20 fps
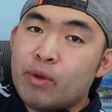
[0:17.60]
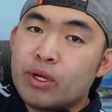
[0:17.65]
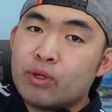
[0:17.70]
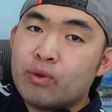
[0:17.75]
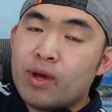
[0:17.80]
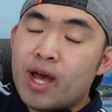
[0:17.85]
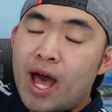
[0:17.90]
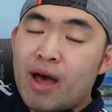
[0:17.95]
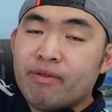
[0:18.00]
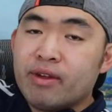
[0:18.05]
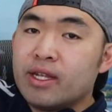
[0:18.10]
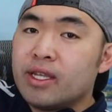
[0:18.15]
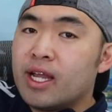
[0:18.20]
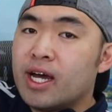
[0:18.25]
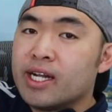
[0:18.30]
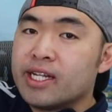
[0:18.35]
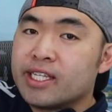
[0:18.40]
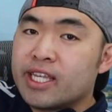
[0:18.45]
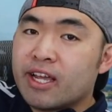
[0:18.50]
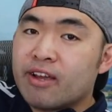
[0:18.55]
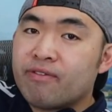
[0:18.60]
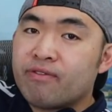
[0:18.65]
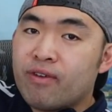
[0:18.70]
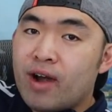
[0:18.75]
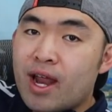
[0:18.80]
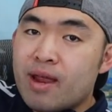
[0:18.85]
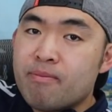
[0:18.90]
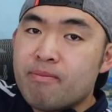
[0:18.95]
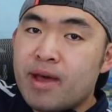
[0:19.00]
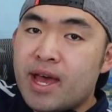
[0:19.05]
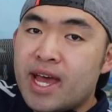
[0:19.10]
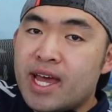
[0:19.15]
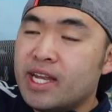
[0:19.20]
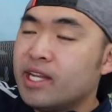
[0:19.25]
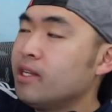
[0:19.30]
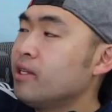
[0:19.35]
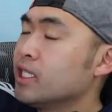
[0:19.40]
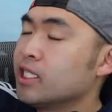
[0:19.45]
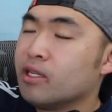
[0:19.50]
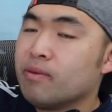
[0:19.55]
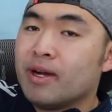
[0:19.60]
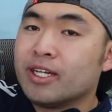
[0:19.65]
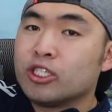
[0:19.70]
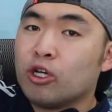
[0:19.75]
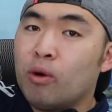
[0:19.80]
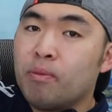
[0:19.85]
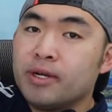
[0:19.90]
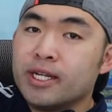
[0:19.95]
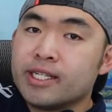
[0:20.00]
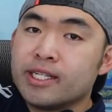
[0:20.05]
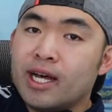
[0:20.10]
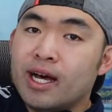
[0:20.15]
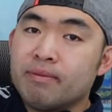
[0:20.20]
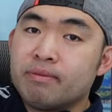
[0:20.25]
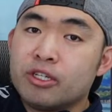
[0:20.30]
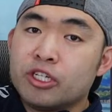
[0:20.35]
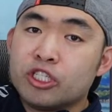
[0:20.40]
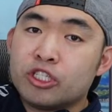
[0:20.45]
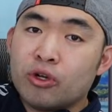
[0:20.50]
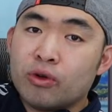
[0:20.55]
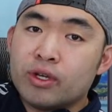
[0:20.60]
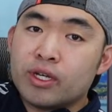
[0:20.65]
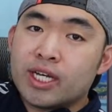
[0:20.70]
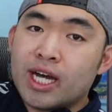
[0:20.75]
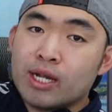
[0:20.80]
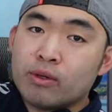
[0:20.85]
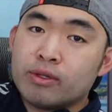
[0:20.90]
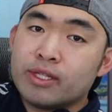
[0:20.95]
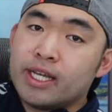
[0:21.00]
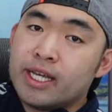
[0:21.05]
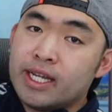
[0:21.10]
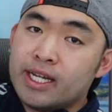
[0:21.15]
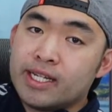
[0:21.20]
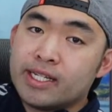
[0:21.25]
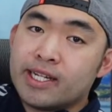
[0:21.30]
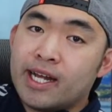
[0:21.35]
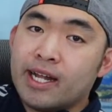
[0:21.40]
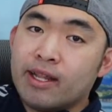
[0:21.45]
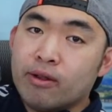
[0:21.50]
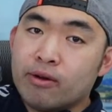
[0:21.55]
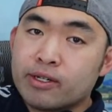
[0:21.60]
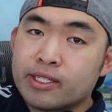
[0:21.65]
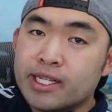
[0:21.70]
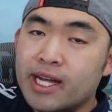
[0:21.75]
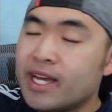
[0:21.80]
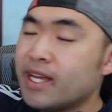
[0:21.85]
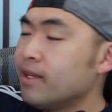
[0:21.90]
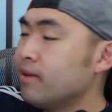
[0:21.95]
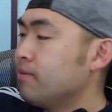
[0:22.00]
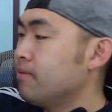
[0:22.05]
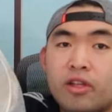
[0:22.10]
we do have a non-stick frying pan, so I'm actually opening this up to show you guys what the inside looks like.